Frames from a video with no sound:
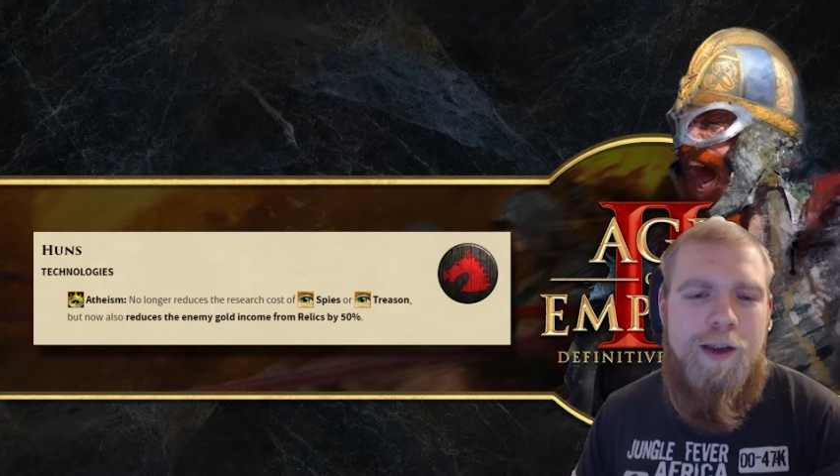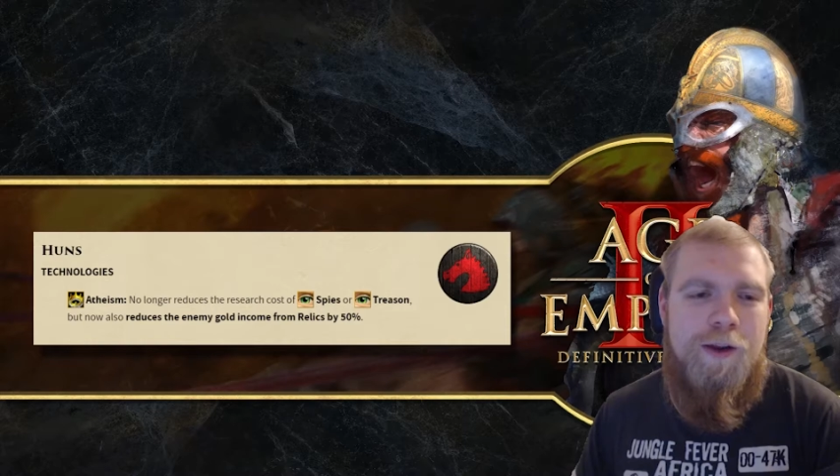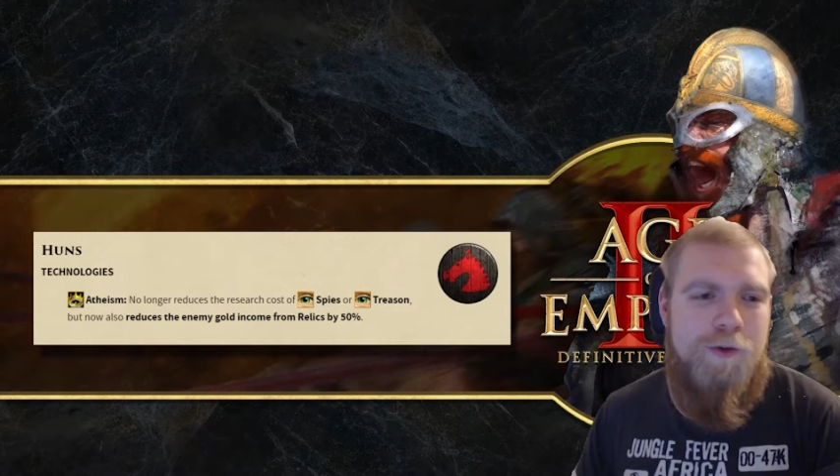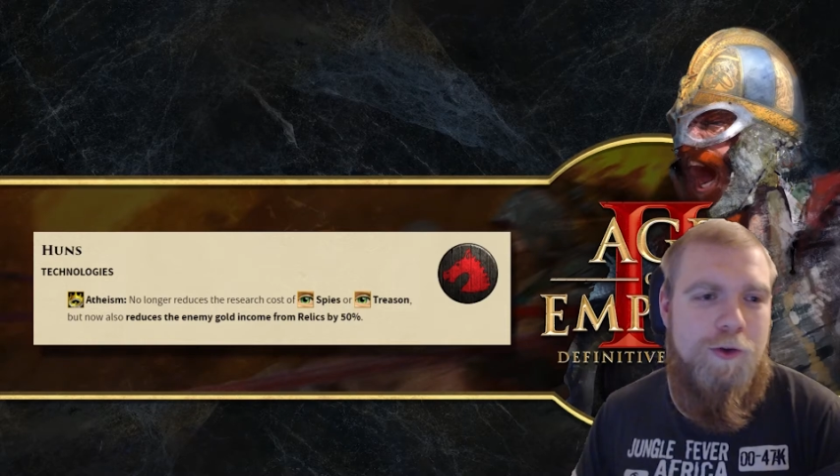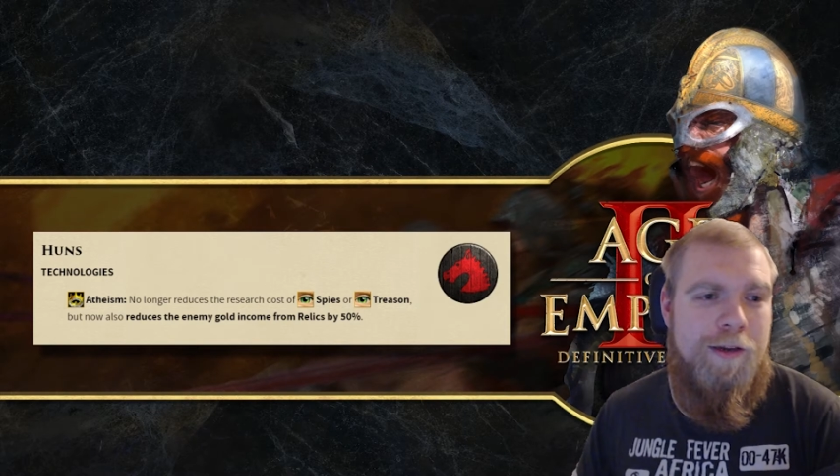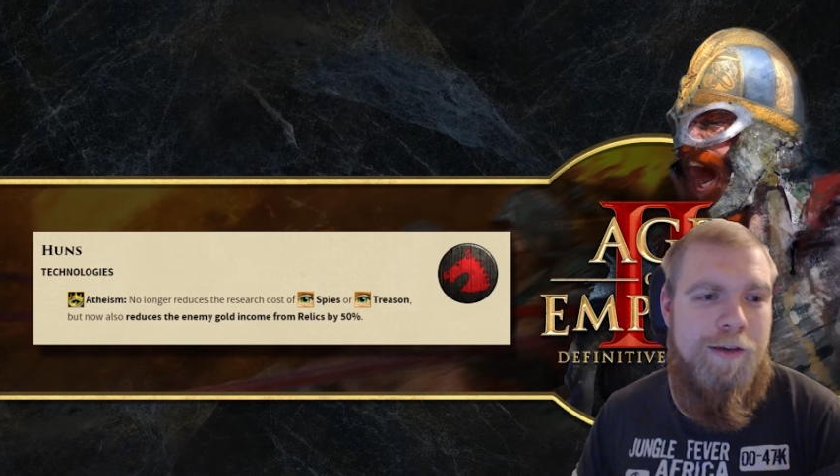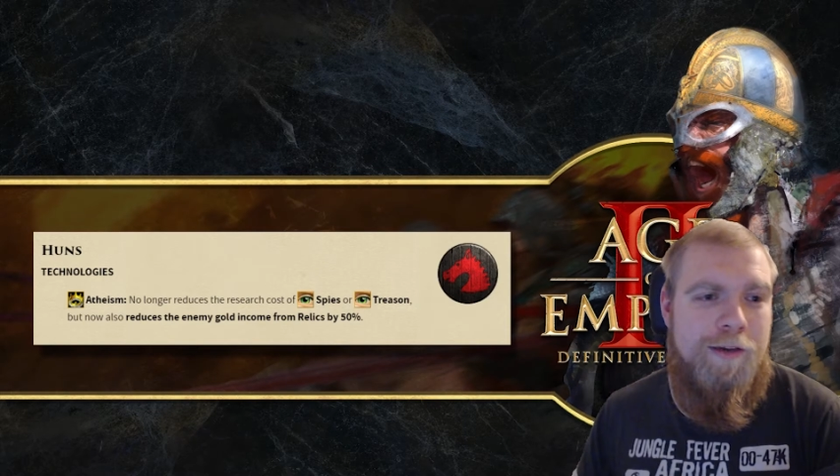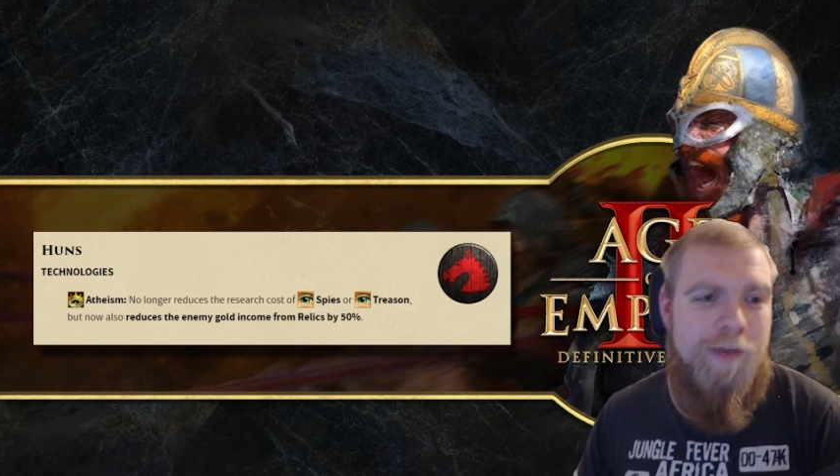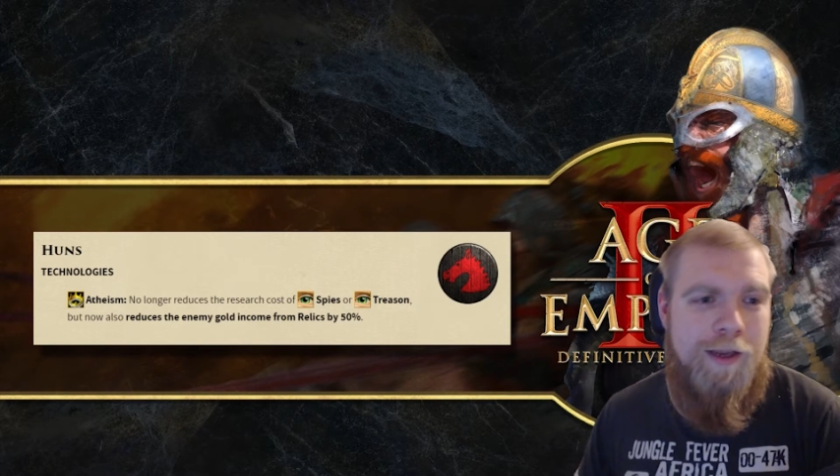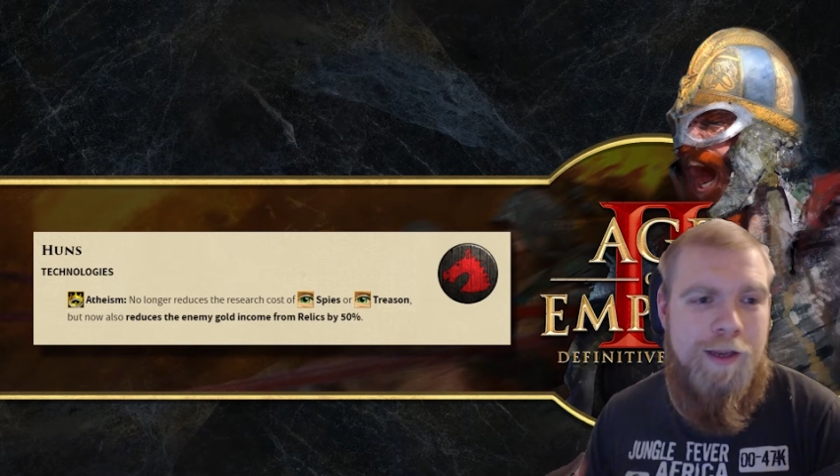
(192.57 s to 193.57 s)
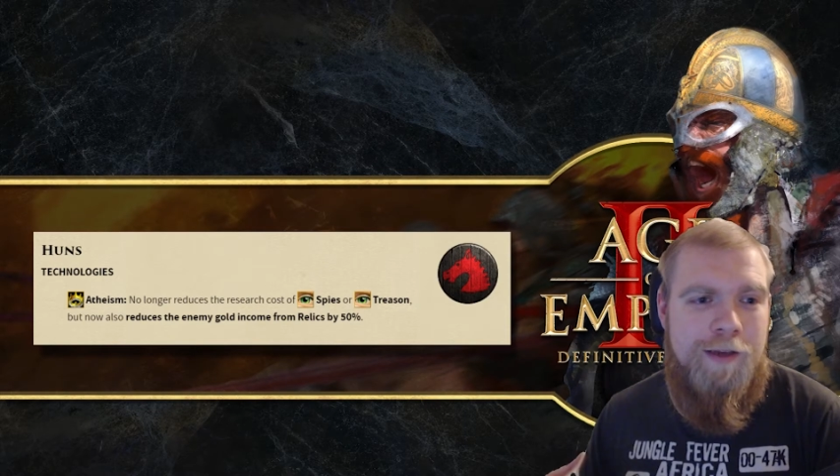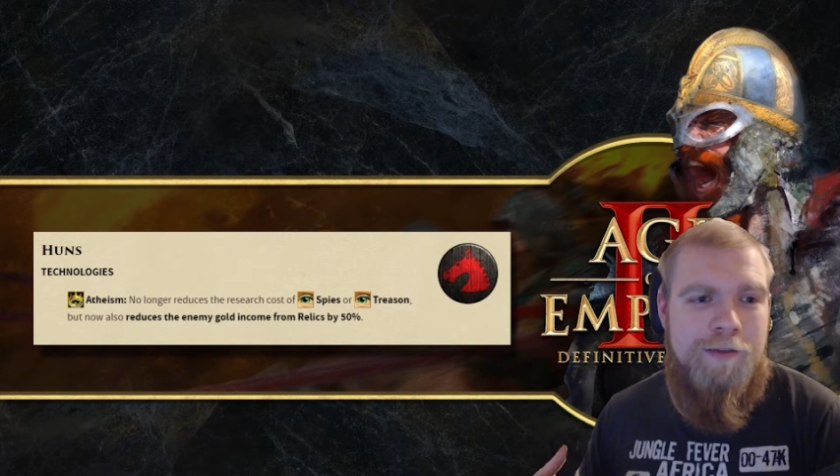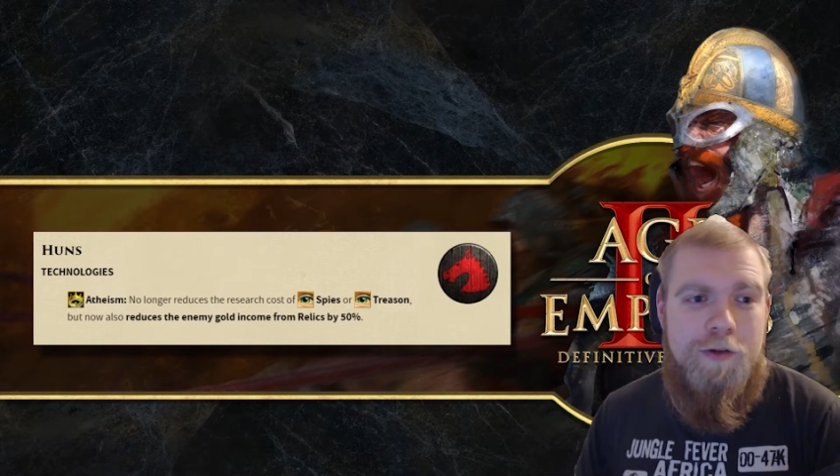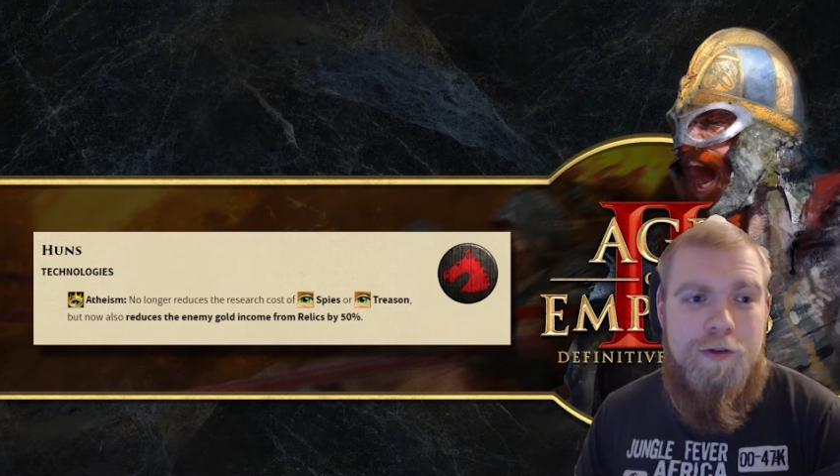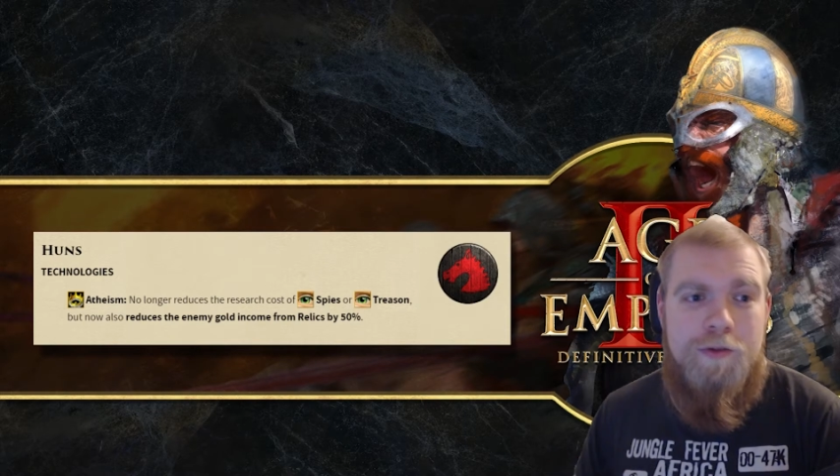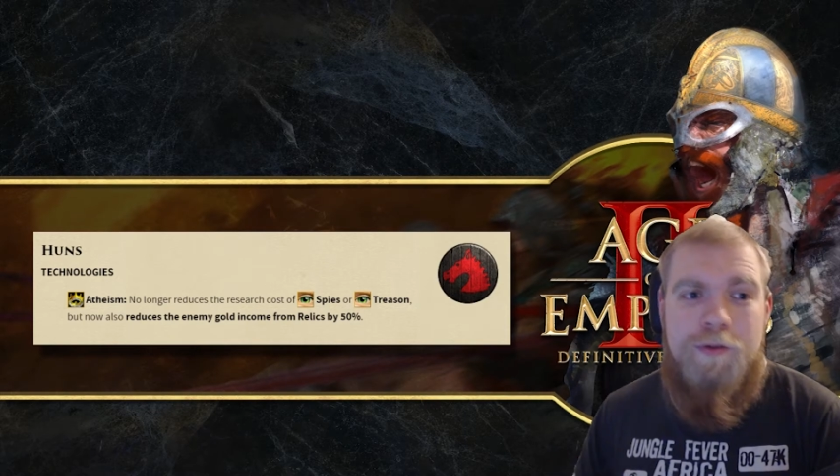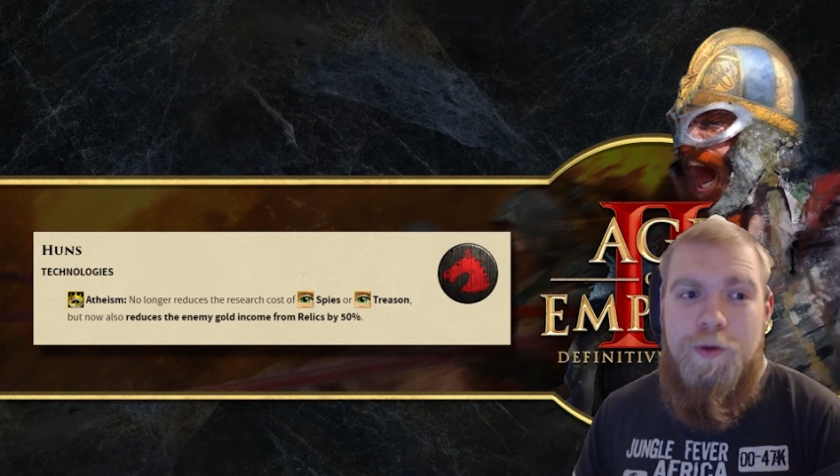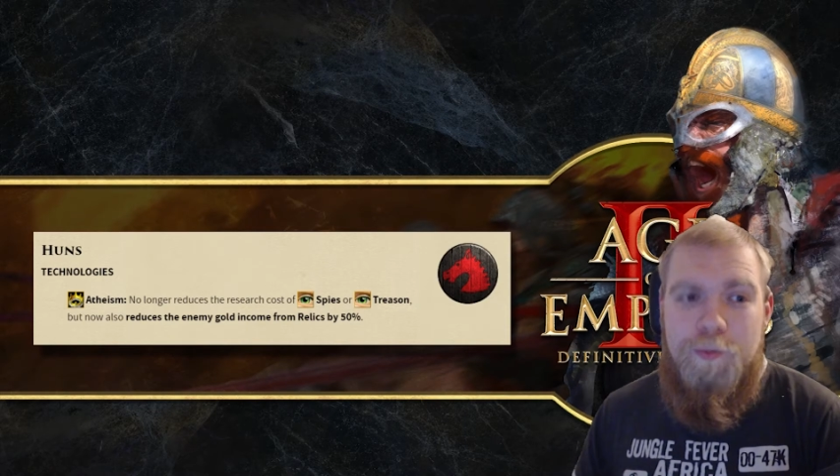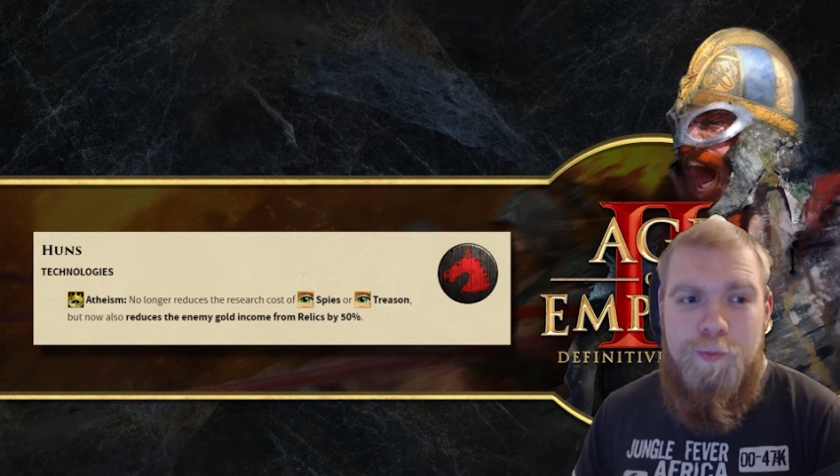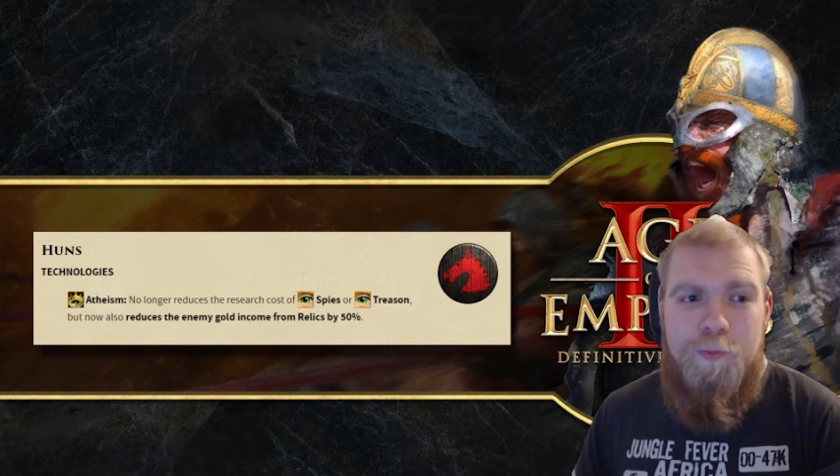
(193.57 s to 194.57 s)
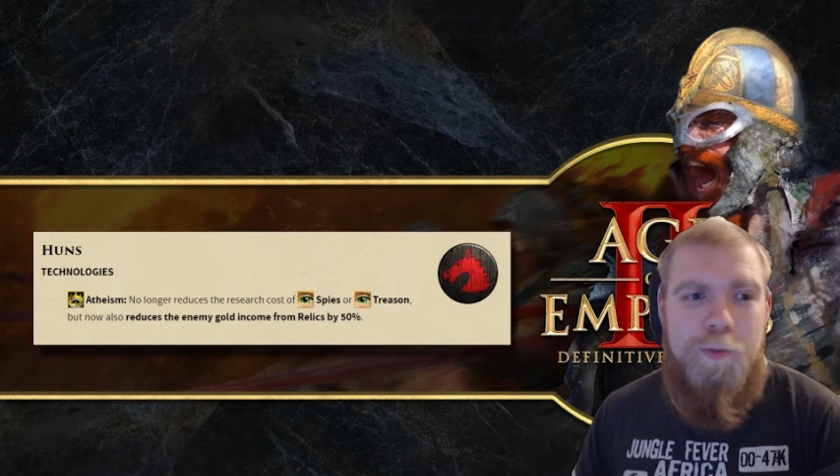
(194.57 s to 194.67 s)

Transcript: so at least it has some